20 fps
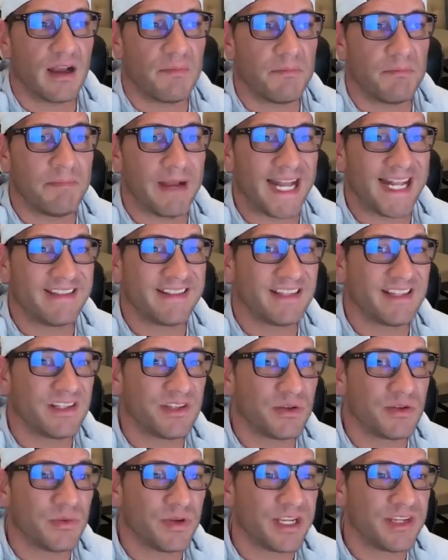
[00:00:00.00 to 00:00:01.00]
bad
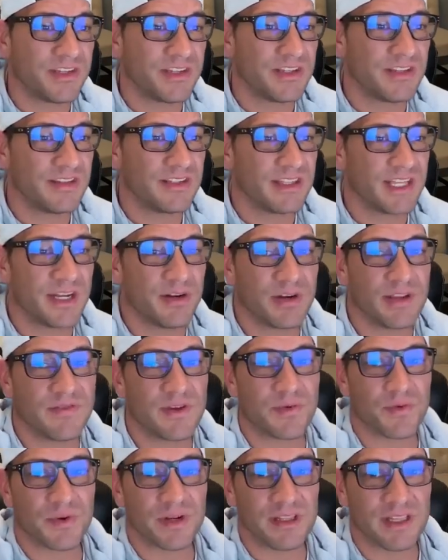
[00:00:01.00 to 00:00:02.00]
situations, and they don't
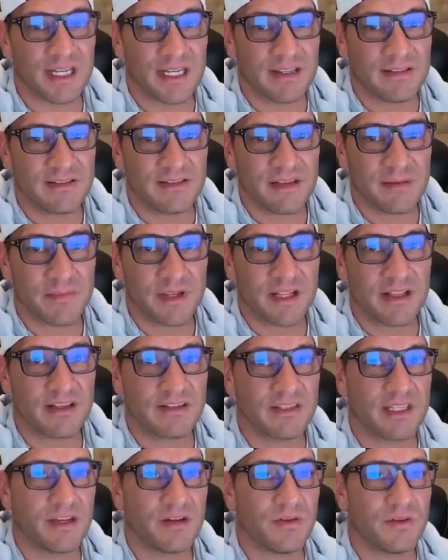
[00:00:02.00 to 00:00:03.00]
even realize it because
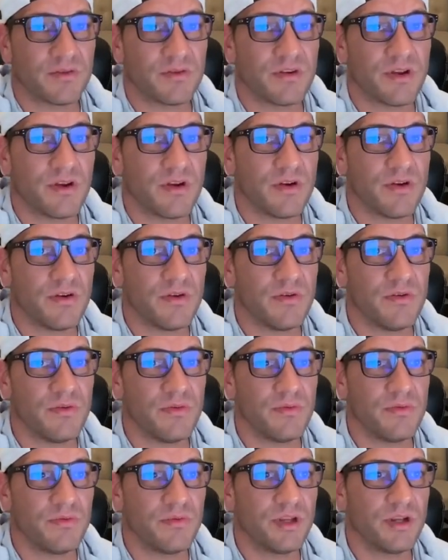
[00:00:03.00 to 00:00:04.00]
they don't know,
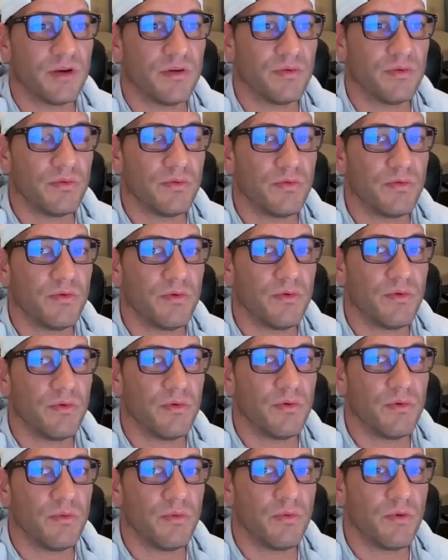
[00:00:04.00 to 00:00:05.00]

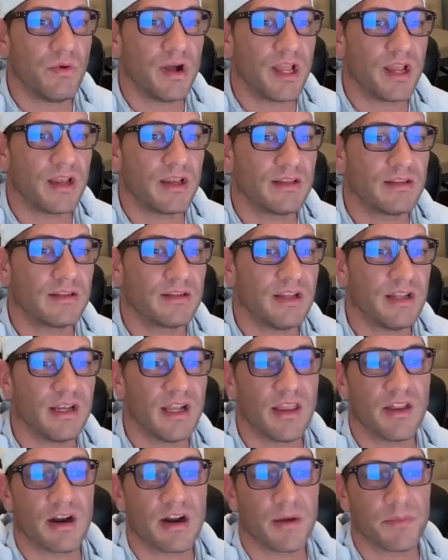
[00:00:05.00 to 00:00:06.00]
what
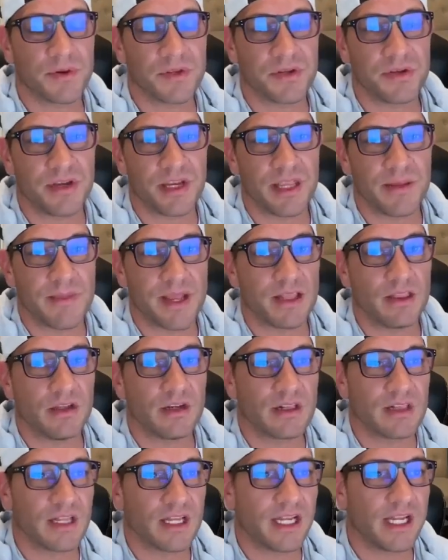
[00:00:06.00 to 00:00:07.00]
another opportunity may
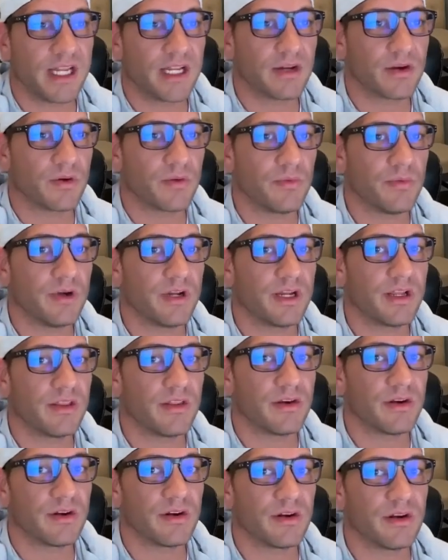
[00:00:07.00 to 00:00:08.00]
look like, or what
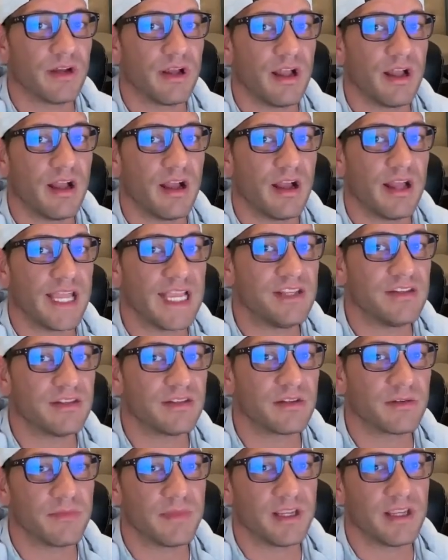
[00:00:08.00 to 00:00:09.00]
other
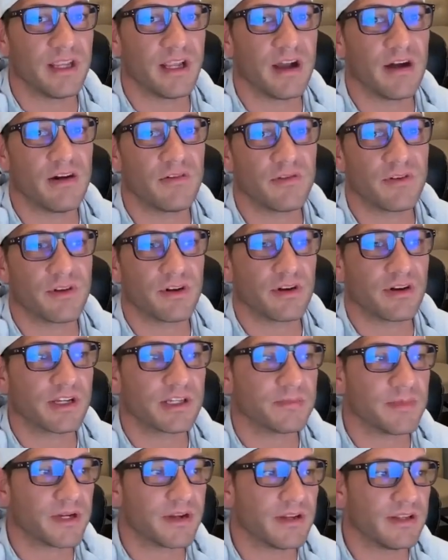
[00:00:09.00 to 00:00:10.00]
agents are being offered or
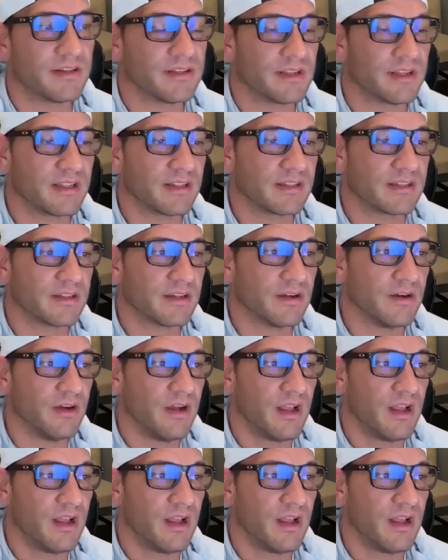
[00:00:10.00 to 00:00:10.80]
experiencing. And so